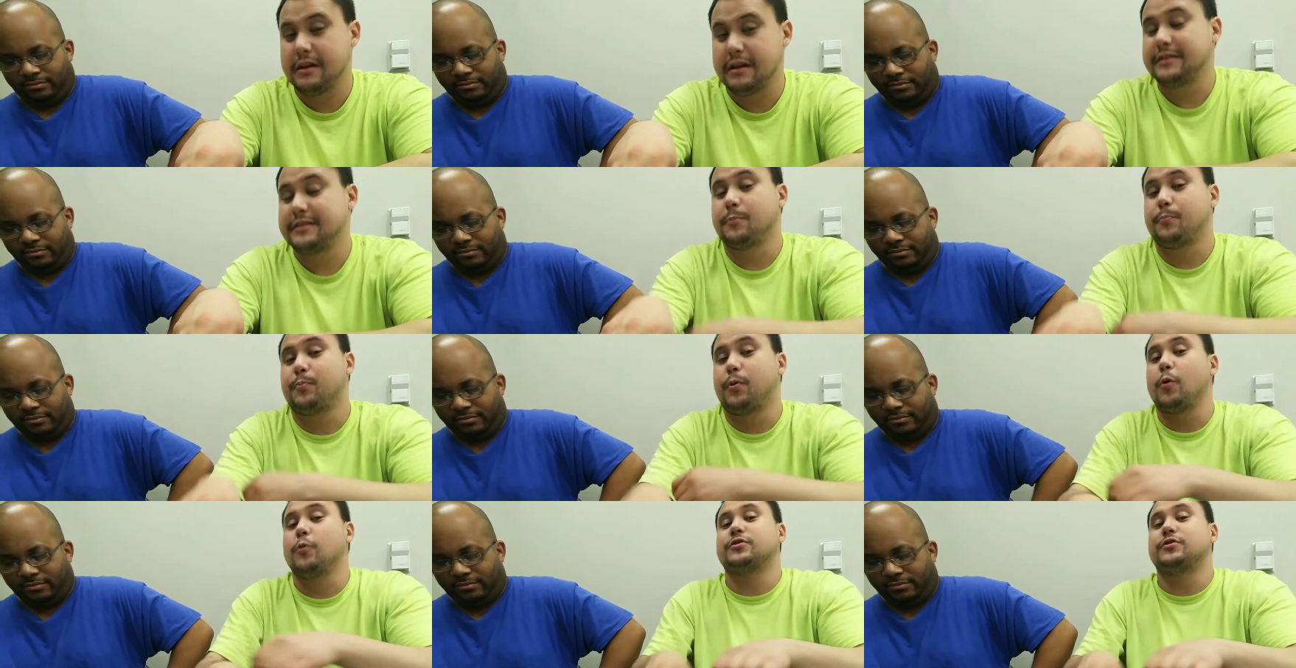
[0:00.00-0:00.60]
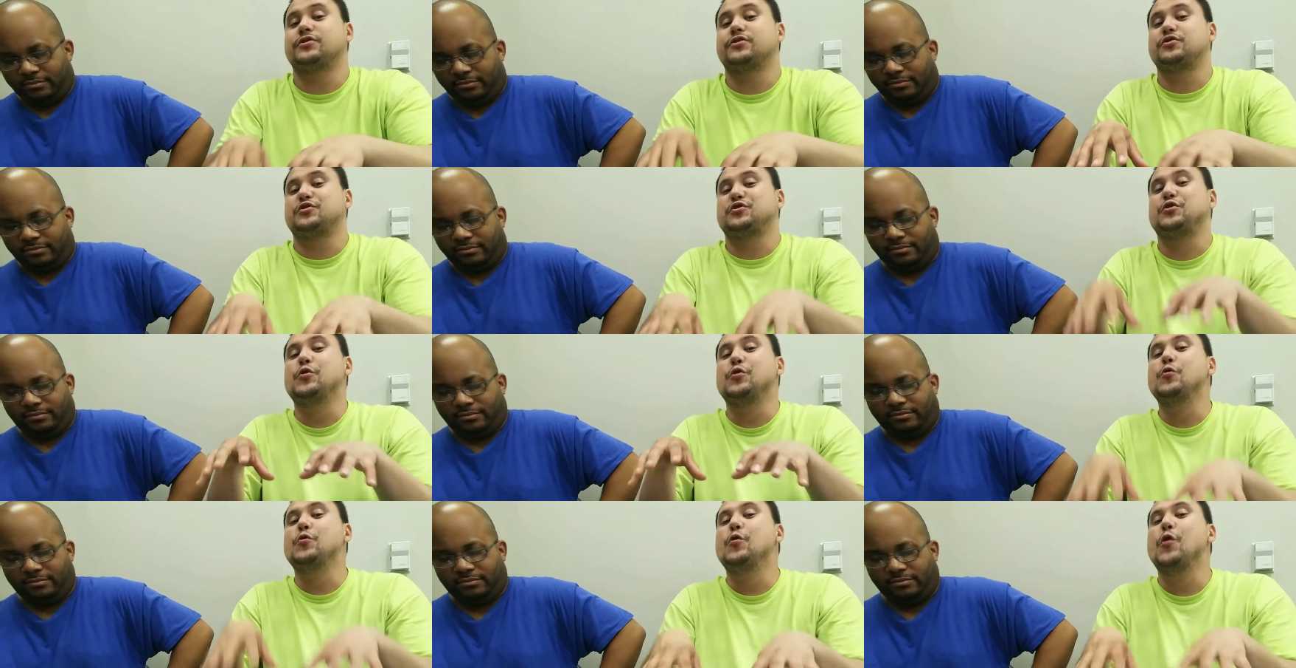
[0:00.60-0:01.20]
Speaker 1: It's supposed
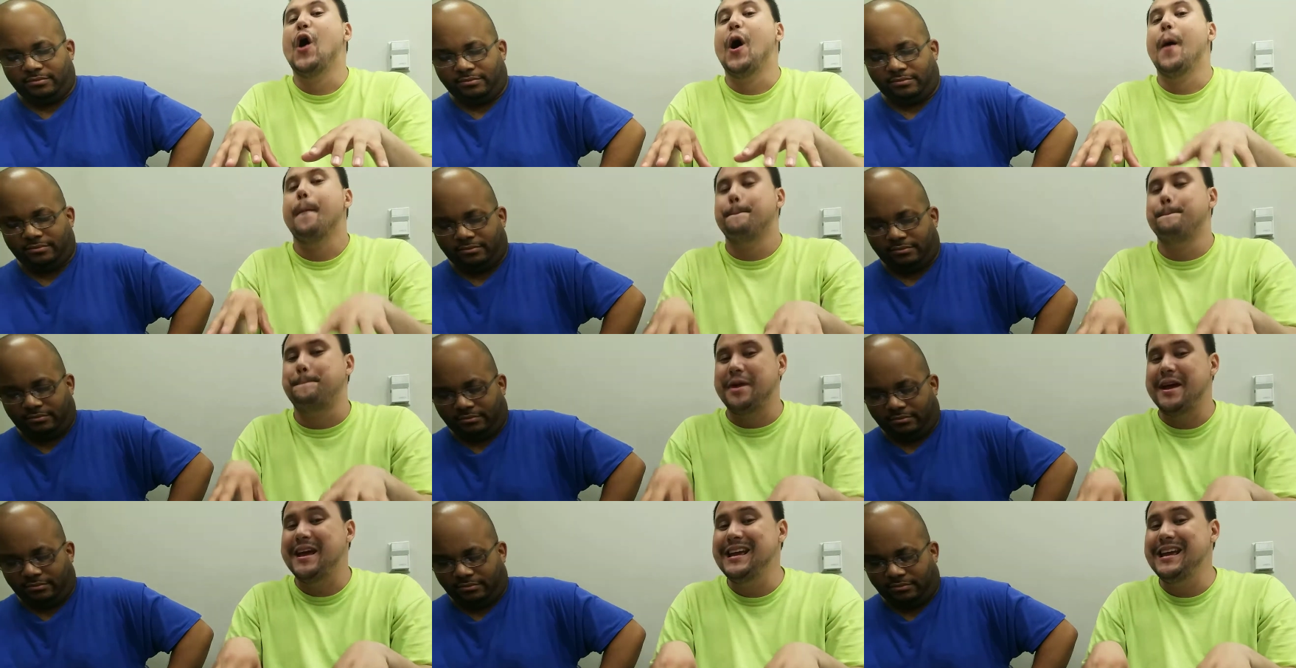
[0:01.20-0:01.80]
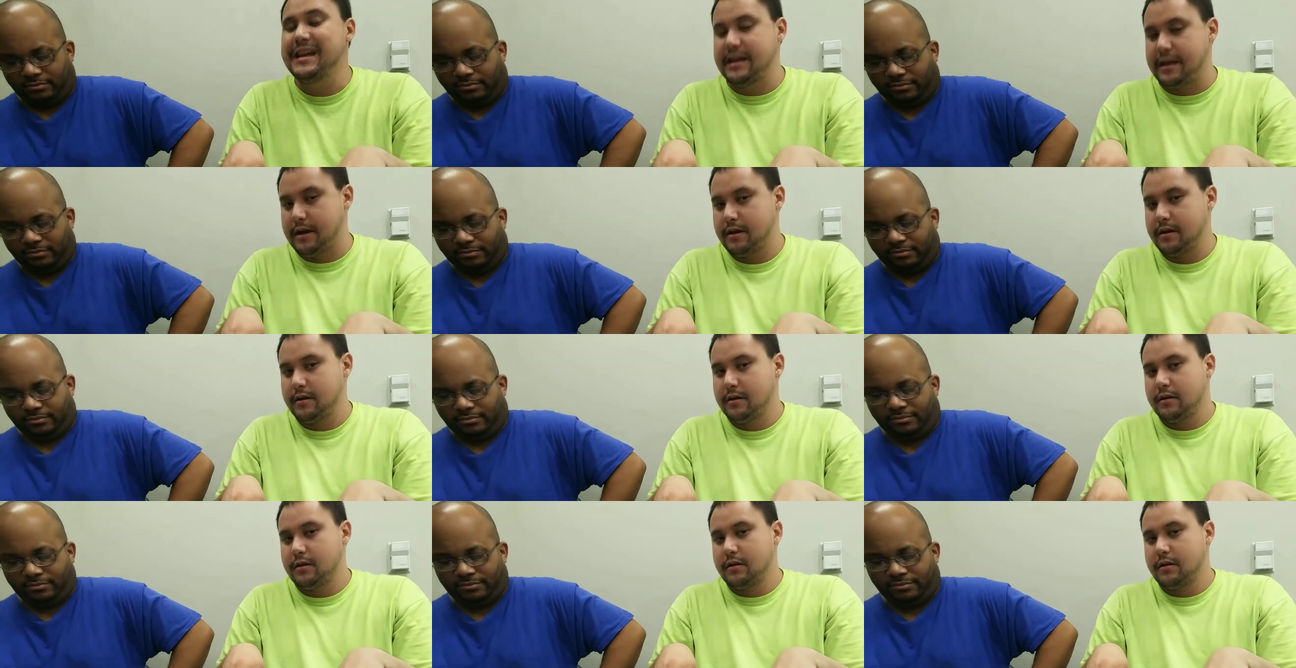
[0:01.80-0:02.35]
to be